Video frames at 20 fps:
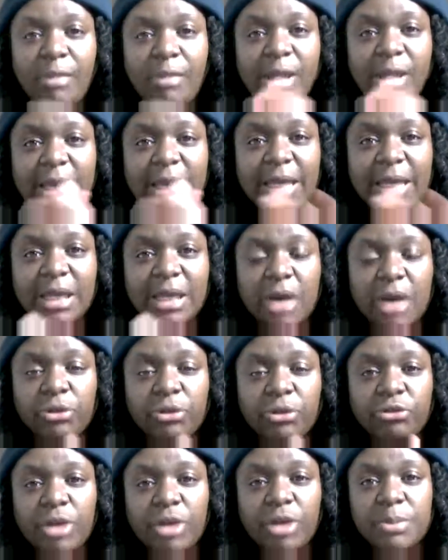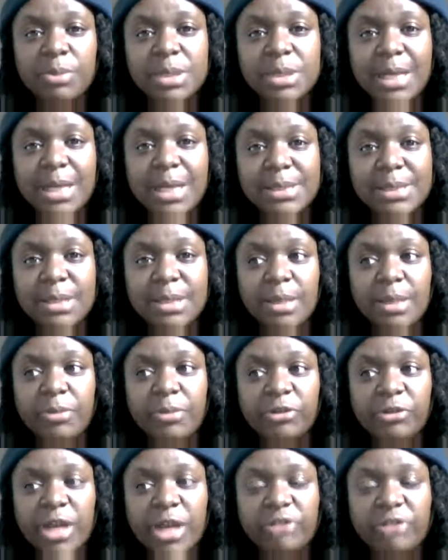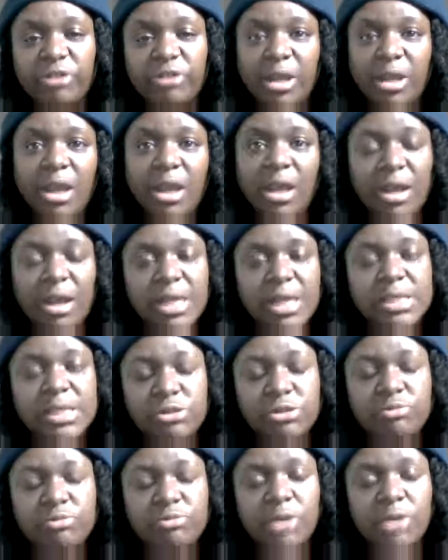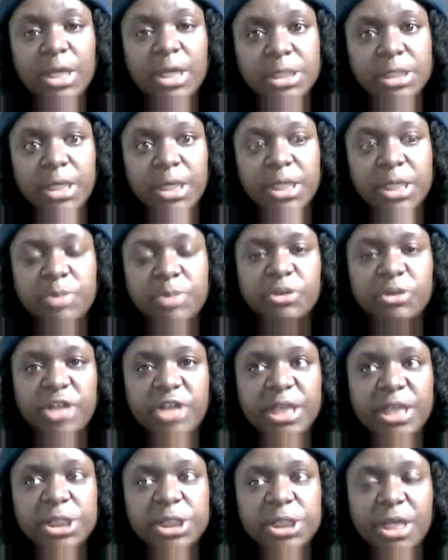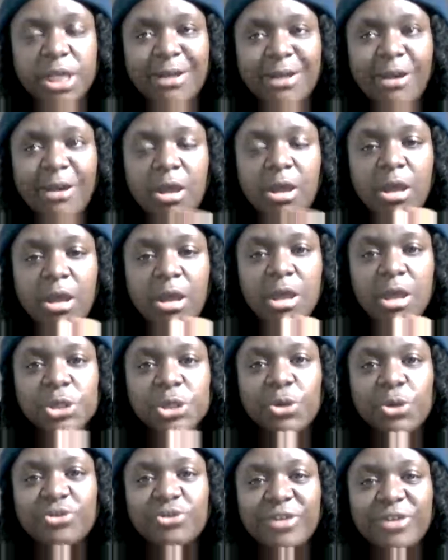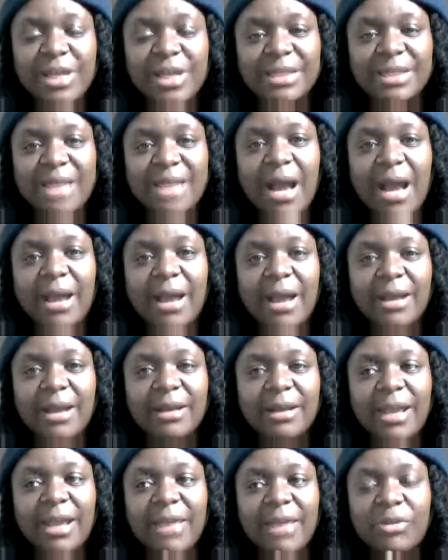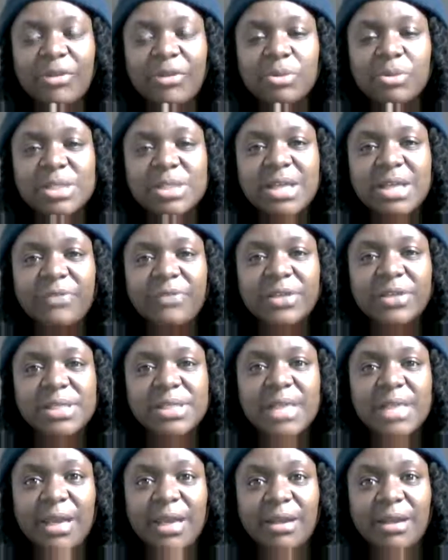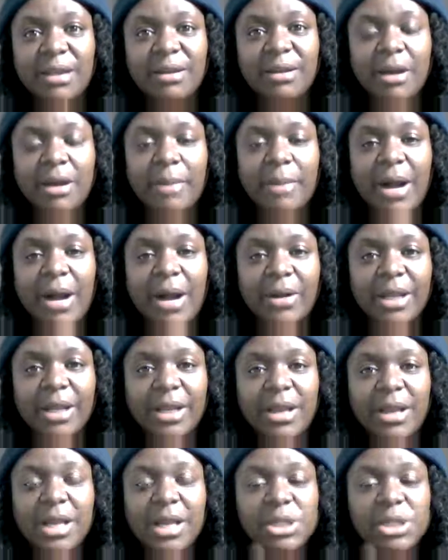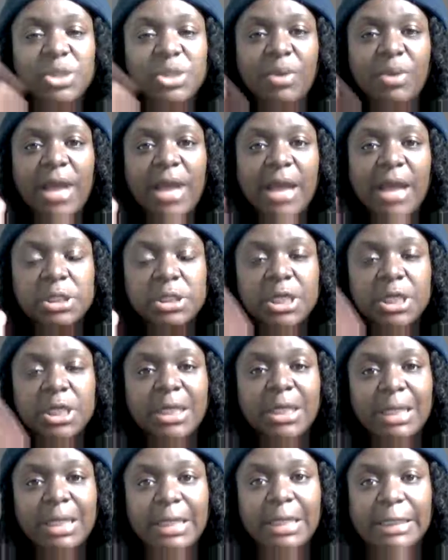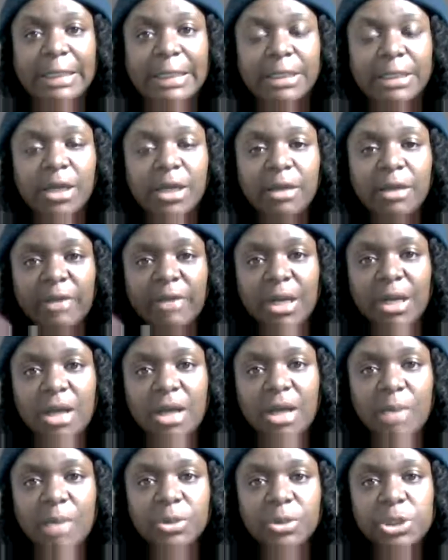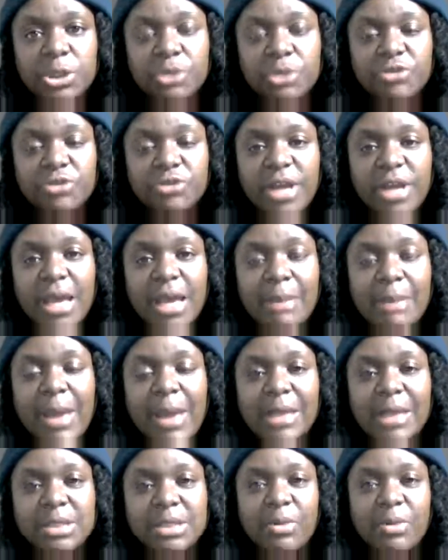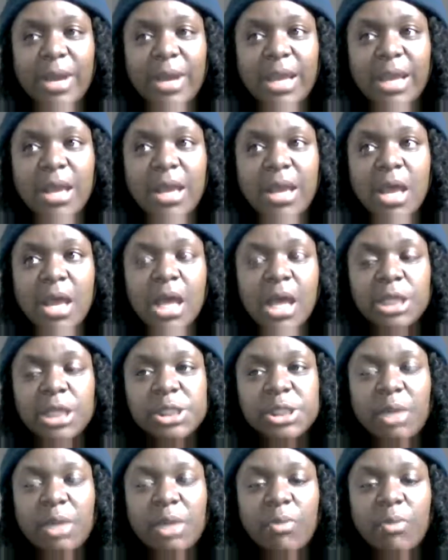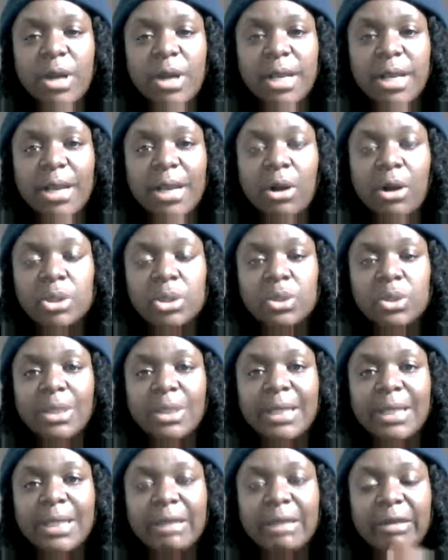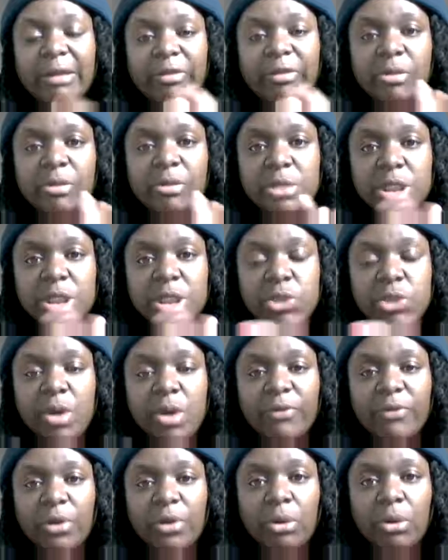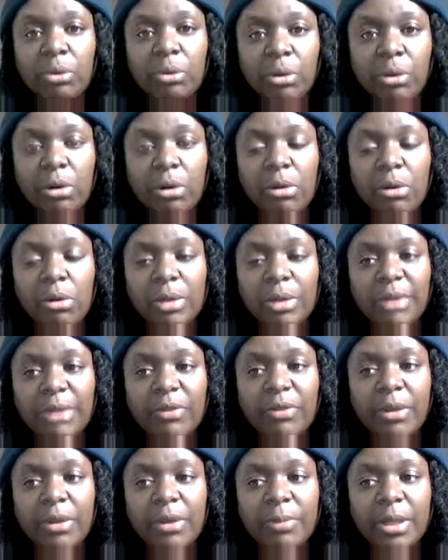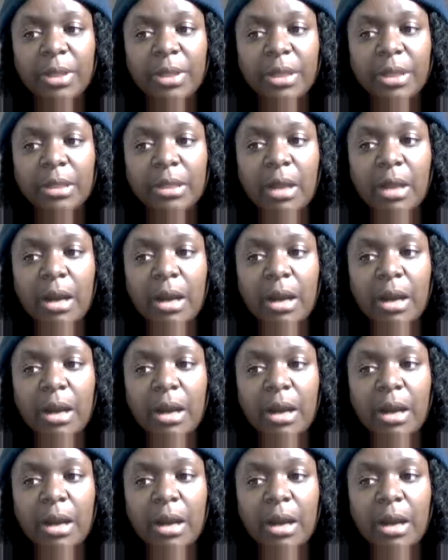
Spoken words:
in Donald Trump's custody protection. Yeah, in his custody, his protection, children that died, and there was nothing said about it. Someone actually leaked that a couple children had passed away. Someone had also leaked that there was a 12-year-old girl and they're being,